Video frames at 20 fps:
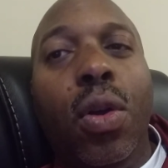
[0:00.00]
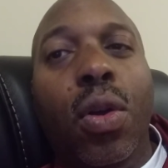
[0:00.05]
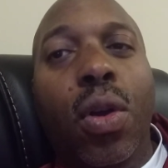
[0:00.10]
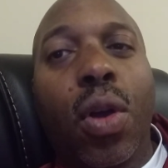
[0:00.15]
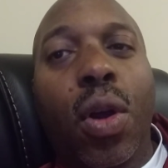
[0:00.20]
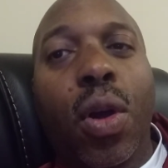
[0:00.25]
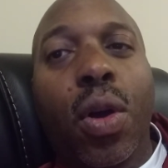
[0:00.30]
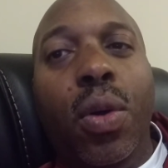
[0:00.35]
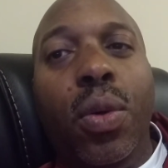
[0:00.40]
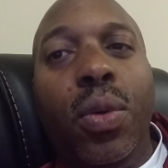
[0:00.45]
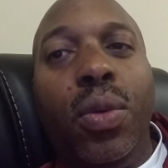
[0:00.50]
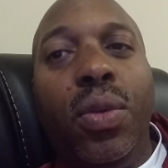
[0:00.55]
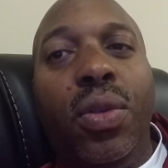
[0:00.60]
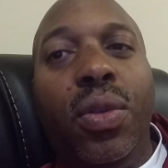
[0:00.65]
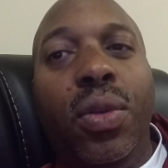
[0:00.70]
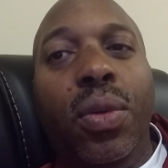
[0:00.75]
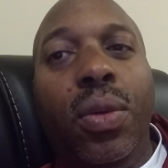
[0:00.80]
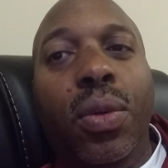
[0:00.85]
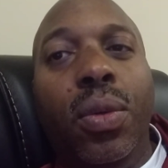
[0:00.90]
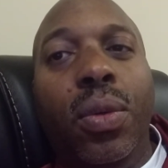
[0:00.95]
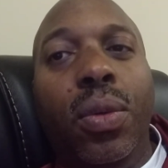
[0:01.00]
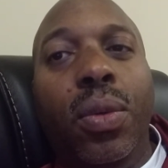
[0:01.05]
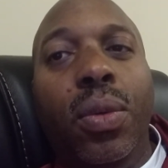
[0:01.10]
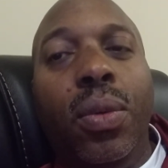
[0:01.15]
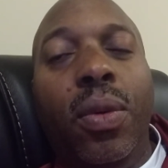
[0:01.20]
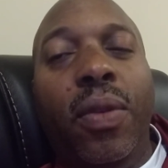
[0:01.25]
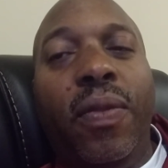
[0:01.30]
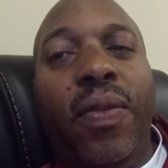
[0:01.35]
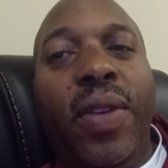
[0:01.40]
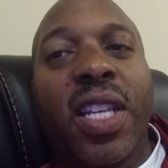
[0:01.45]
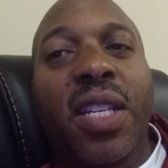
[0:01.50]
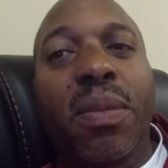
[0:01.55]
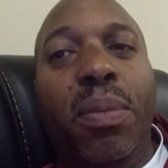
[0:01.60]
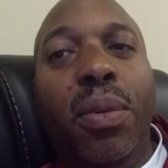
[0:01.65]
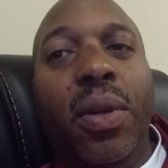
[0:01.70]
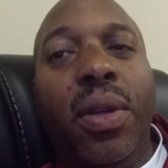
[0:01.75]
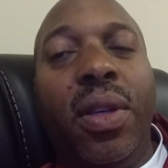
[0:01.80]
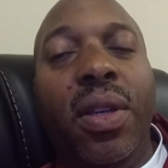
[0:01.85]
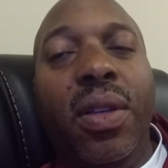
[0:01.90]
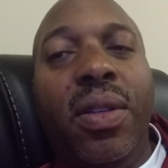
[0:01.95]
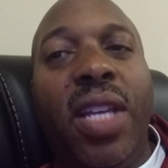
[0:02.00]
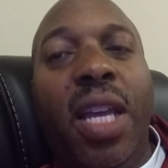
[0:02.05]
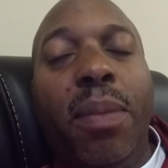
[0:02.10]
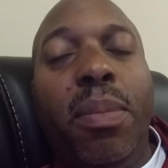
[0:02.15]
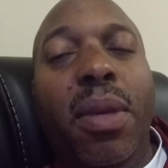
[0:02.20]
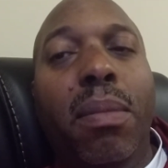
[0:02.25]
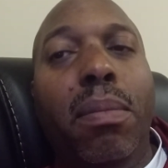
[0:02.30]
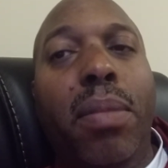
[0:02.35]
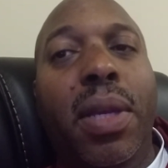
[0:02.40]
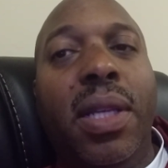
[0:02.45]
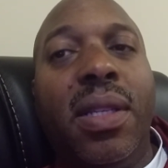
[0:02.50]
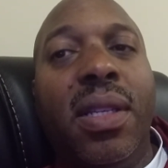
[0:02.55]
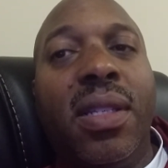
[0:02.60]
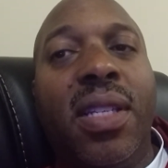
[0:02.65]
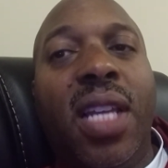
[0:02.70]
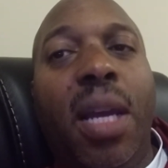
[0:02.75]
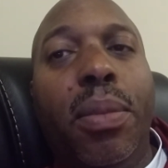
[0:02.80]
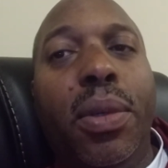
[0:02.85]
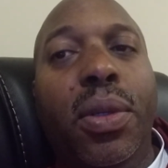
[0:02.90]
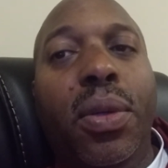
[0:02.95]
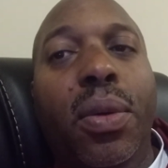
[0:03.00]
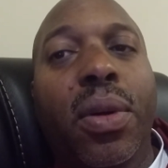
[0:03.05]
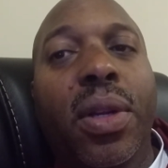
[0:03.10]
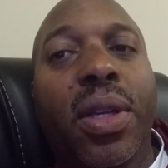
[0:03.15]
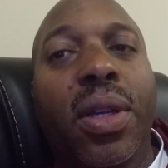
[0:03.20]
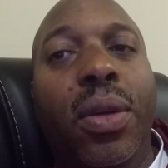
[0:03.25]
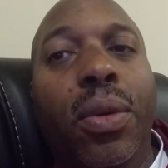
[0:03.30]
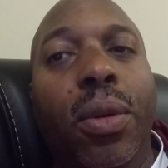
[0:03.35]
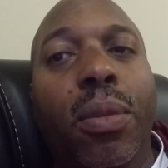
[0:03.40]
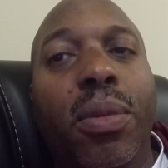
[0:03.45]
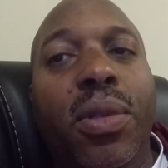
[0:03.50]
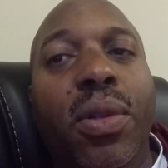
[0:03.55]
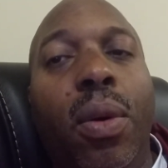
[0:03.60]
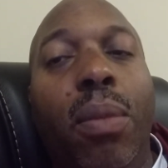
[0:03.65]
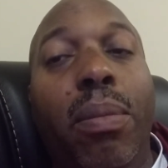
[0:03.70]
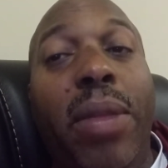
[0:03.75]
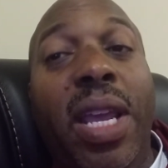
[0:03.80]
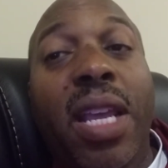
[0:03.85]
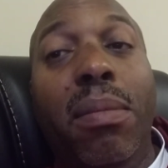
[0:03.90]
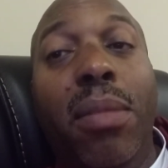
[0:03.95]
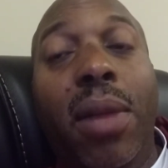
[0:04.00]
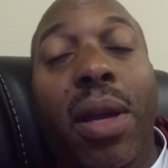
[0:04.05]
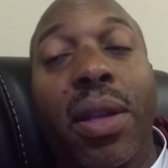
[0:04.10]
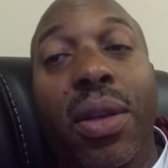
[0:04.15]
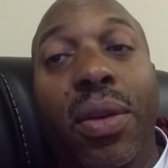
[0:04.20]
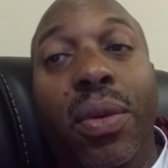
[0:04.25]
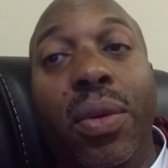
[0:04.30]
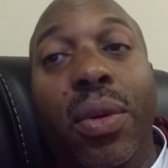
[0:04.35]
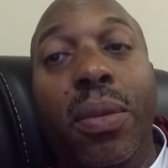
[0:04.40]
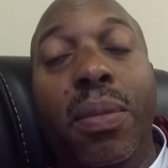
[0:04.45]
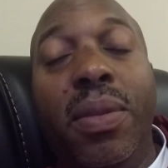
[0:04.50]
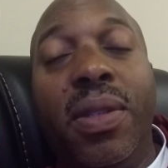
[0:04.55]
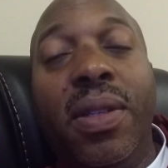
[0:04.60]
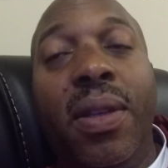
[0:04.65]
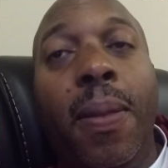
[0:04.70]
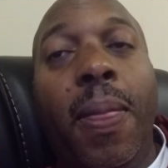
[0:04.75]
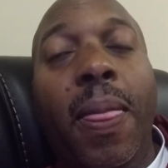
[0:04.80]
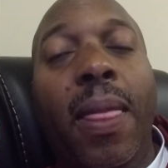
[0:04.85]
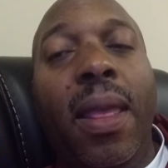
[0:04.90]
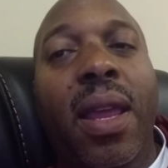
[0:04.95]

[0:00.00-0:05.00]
go to Facebook and you type in business opportunity groups or make money groups.